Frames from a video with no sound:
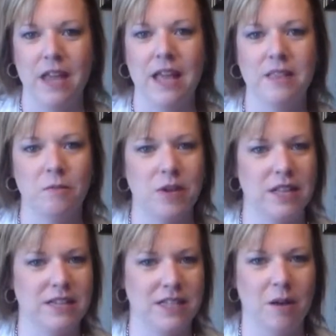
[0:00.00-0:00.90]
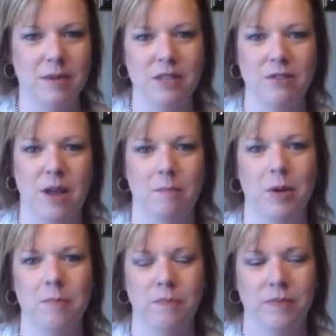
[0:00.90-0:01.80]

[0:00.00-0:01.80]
And then when they tell me their number,